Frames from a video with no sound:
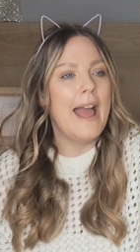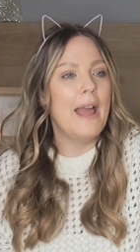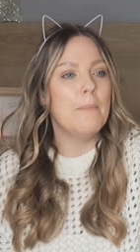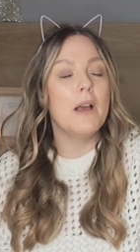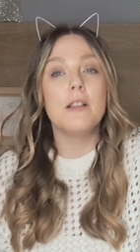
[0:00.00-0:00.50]

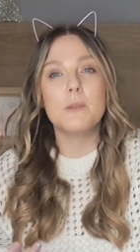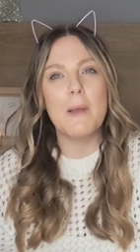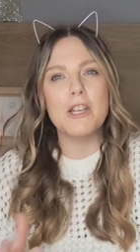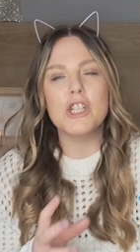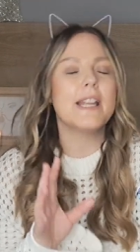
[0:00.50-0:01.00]
um,
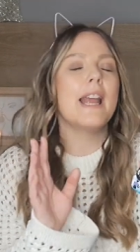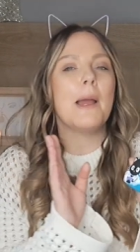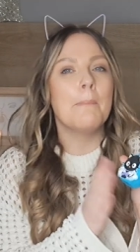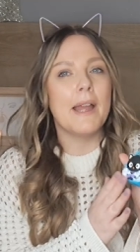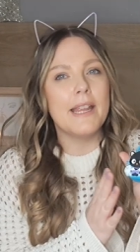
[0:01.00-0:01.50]
especially,
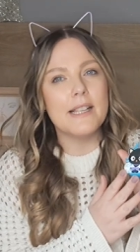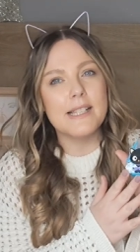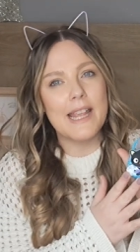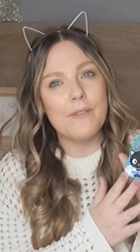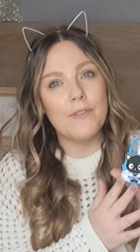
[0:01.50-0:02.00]
I might
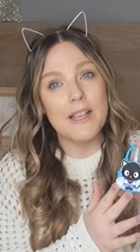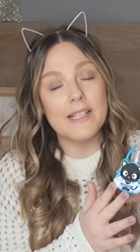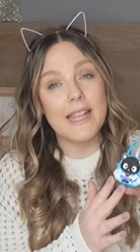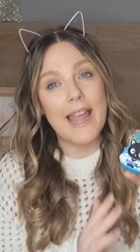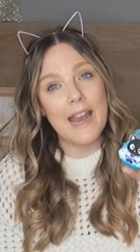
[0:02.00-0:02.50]
save
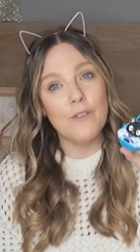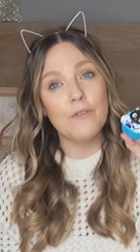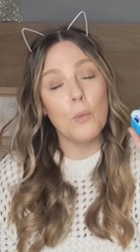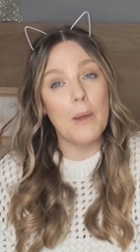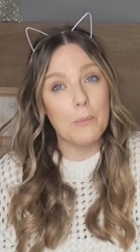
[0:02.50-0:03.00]
this again
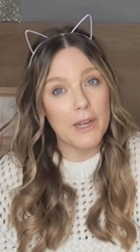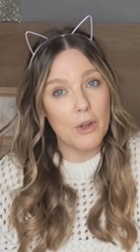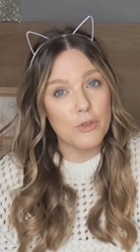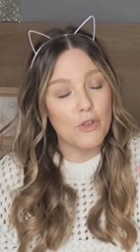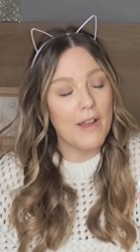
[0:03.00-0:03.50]
for when we
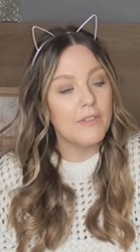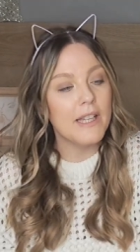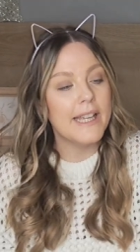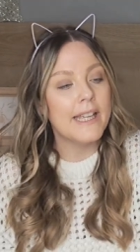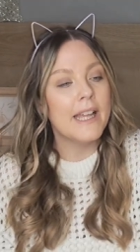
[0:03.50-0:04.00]
go
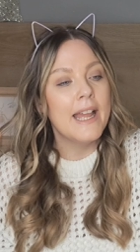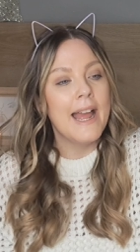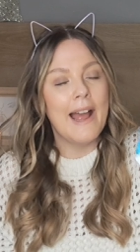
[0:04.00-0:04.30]
traveling,